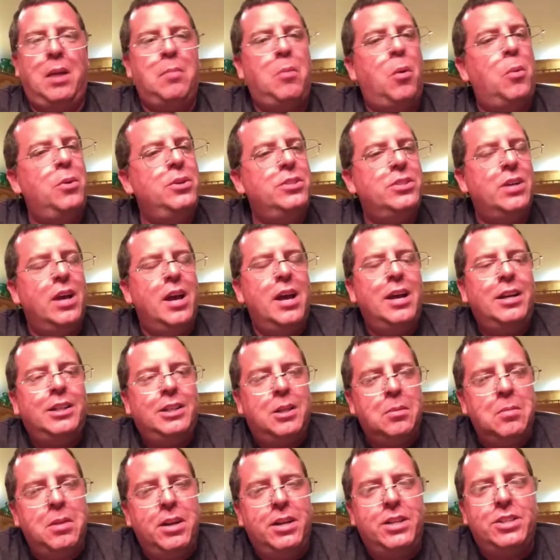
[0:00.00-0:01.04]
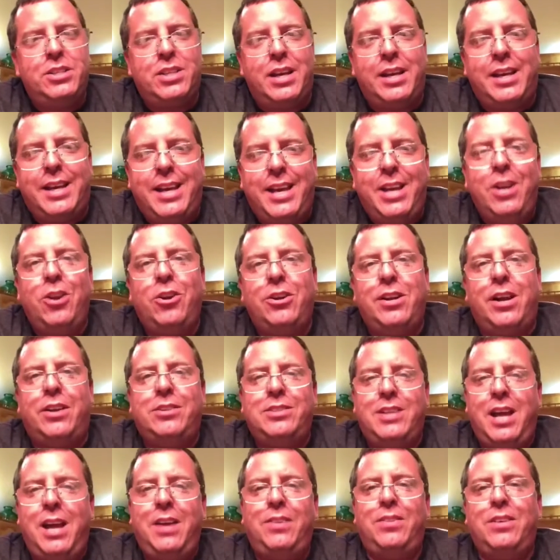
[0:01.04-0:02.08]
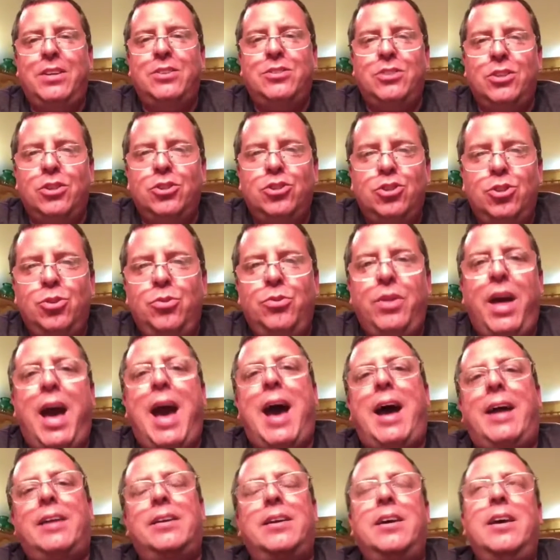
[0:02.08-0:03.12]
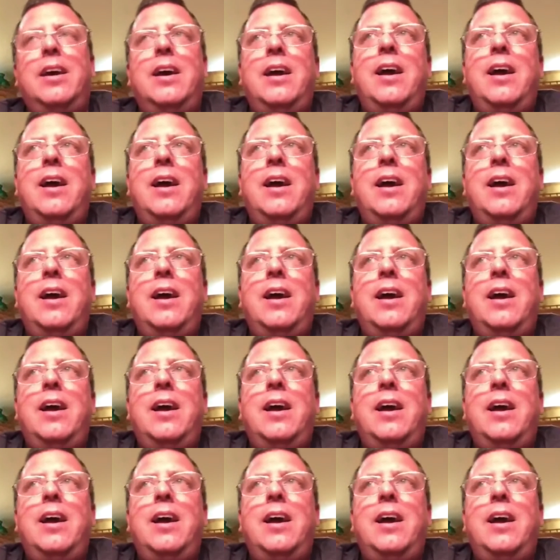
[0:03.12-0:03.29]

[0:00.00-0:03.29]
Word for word: I'm always committed to saying, here, now take this and do that.